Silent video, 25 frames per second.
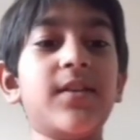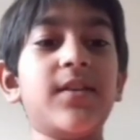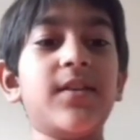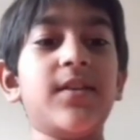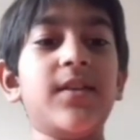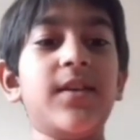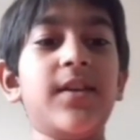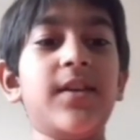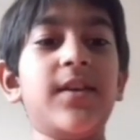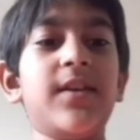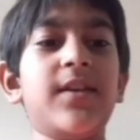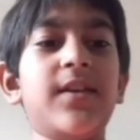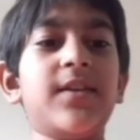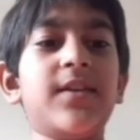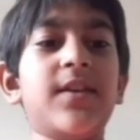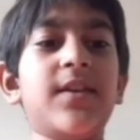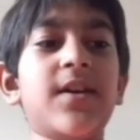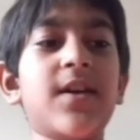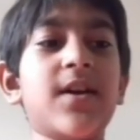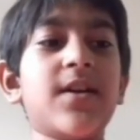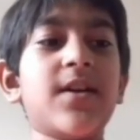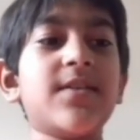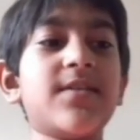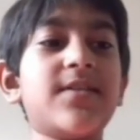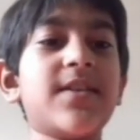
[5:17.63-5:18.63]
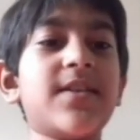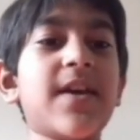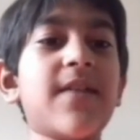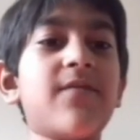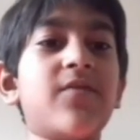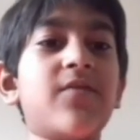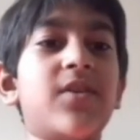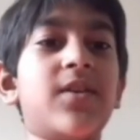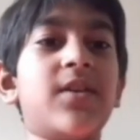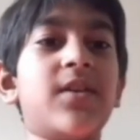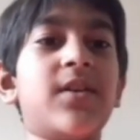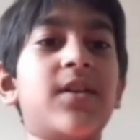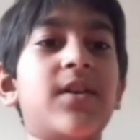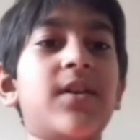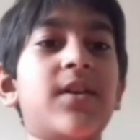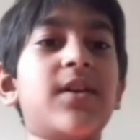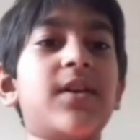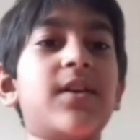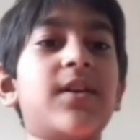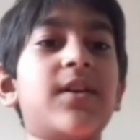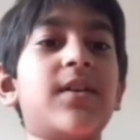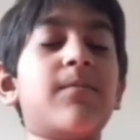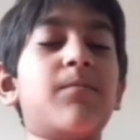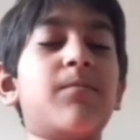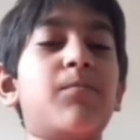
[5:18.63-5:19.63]
e7,
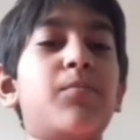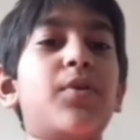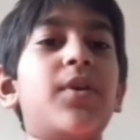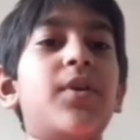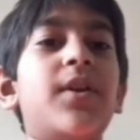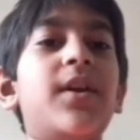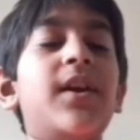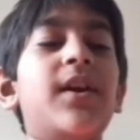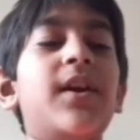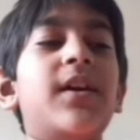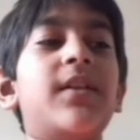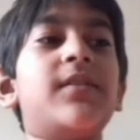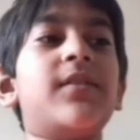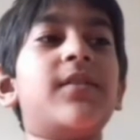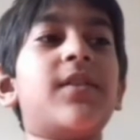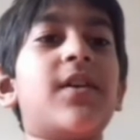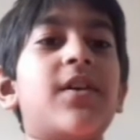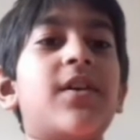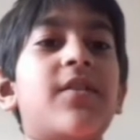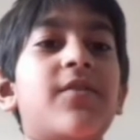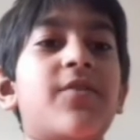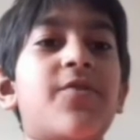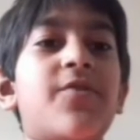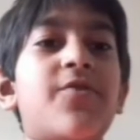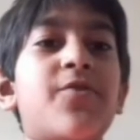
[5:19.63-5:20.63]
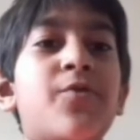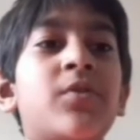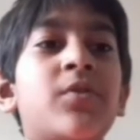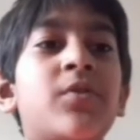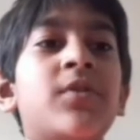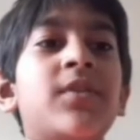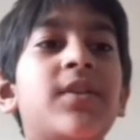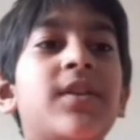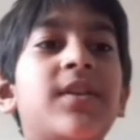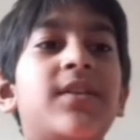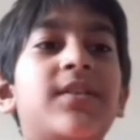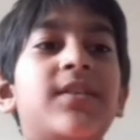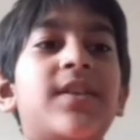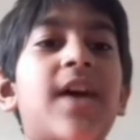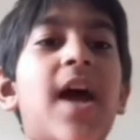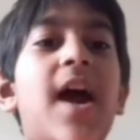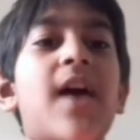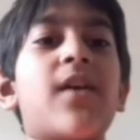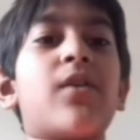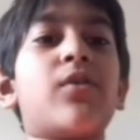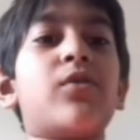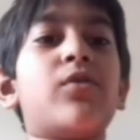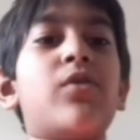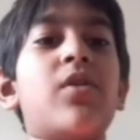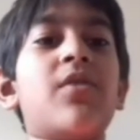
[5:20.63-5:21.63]
putting a third
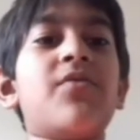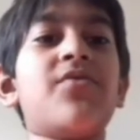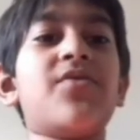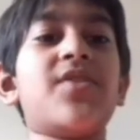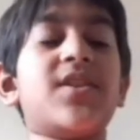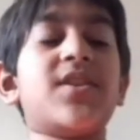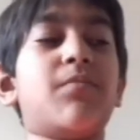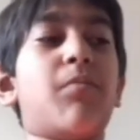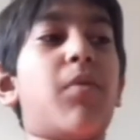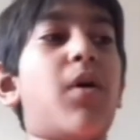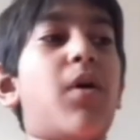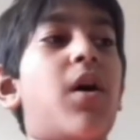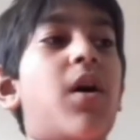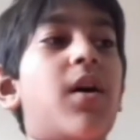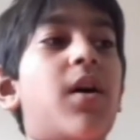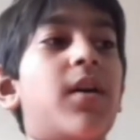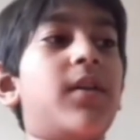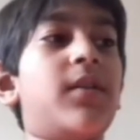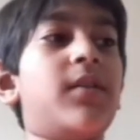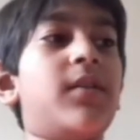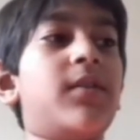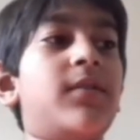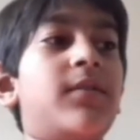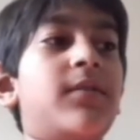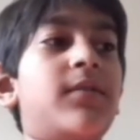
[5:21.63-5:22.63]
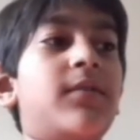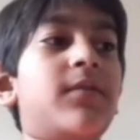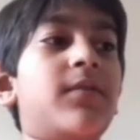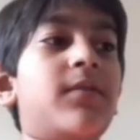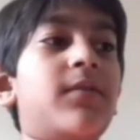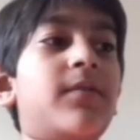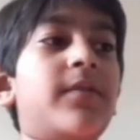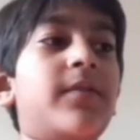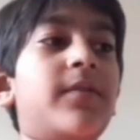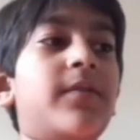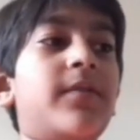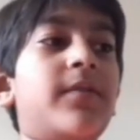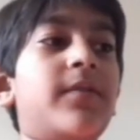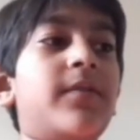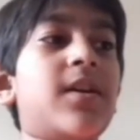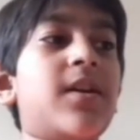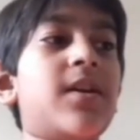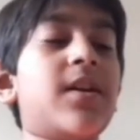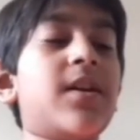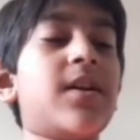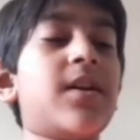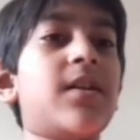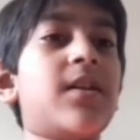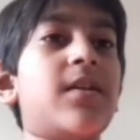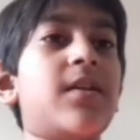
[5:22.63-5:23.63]
attacker on this pawn.
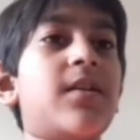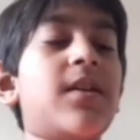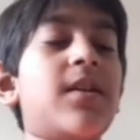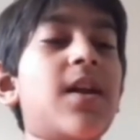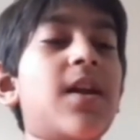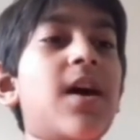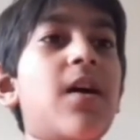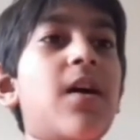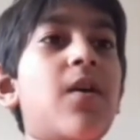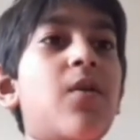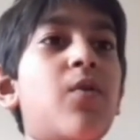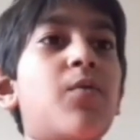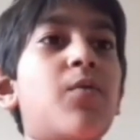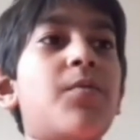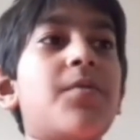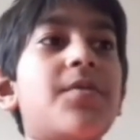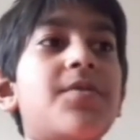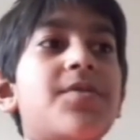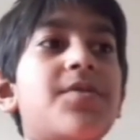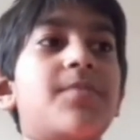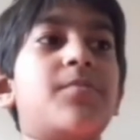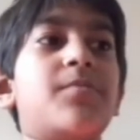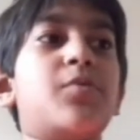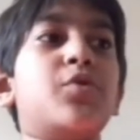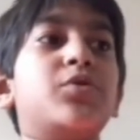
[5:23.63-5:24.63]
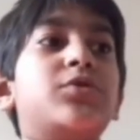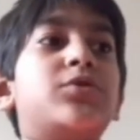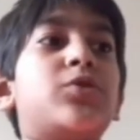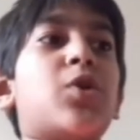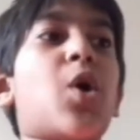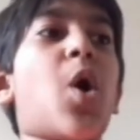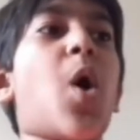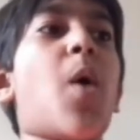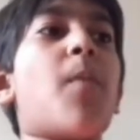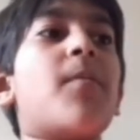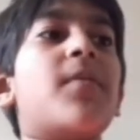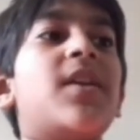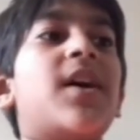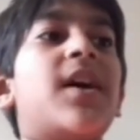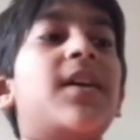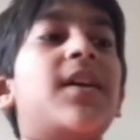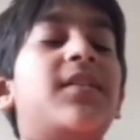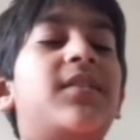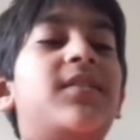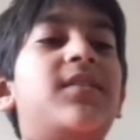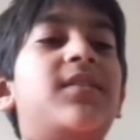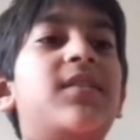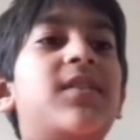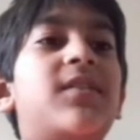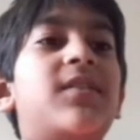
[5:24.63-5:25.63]
Now, the most common
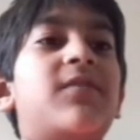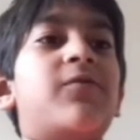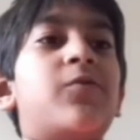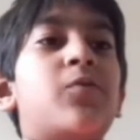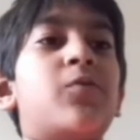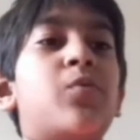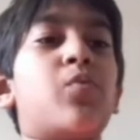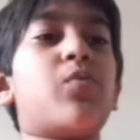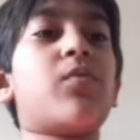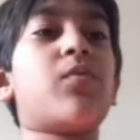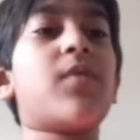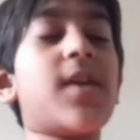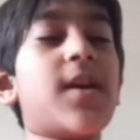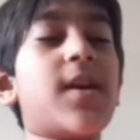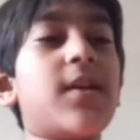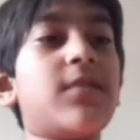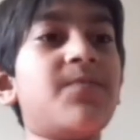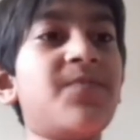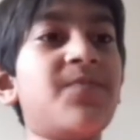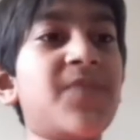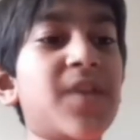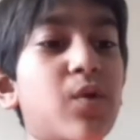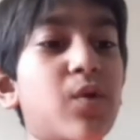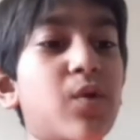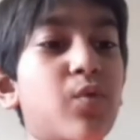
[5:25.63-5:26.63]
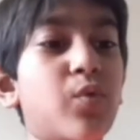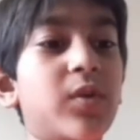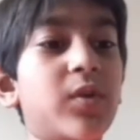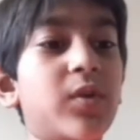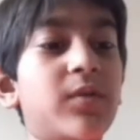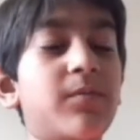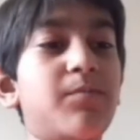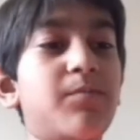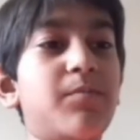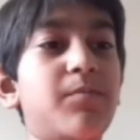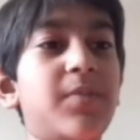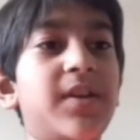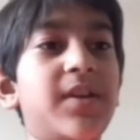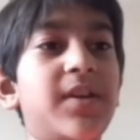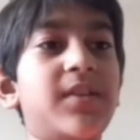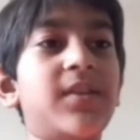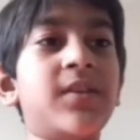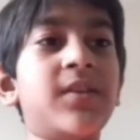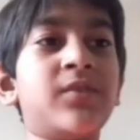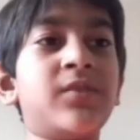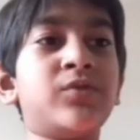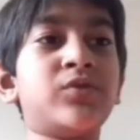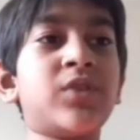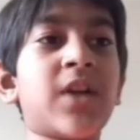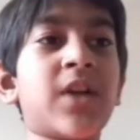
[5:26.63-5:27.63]
idea for white would be
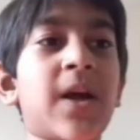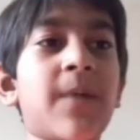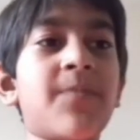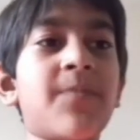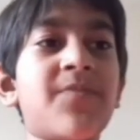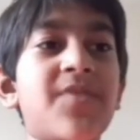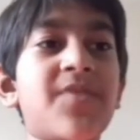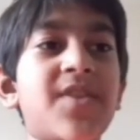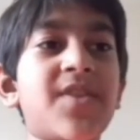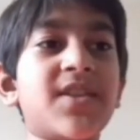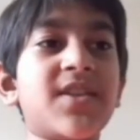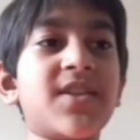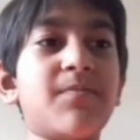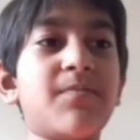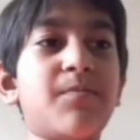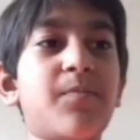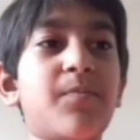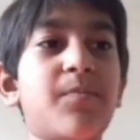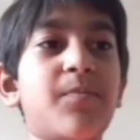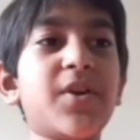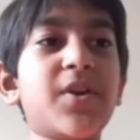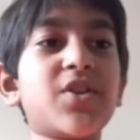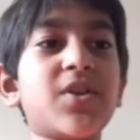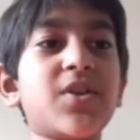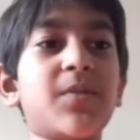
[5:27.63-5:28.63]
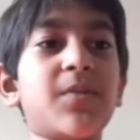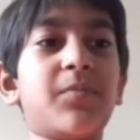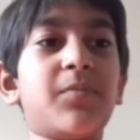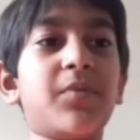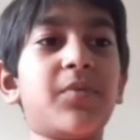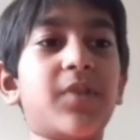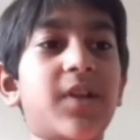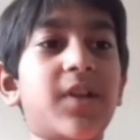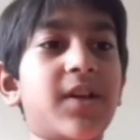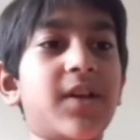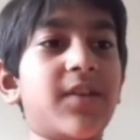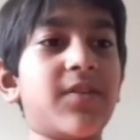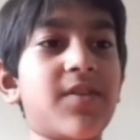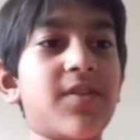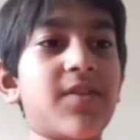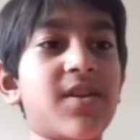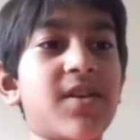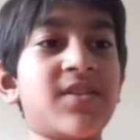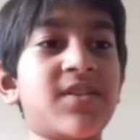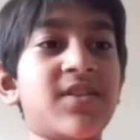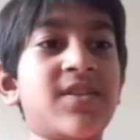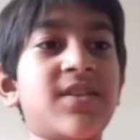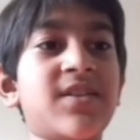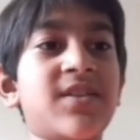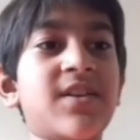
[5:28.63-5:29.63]
to trap this bishop like
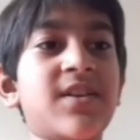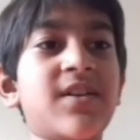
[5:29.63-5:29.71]
this.